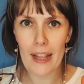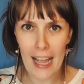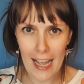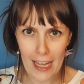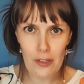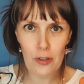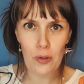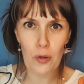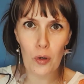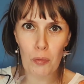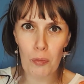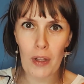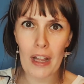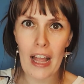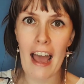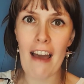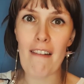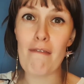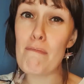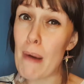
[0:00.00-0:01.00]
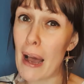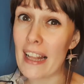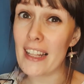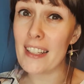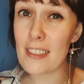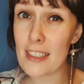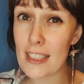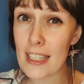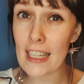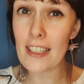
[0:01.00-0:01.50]
at home will have
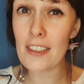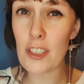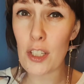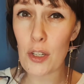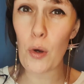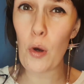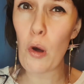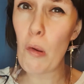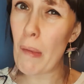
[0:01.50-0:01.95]
balance scales at home.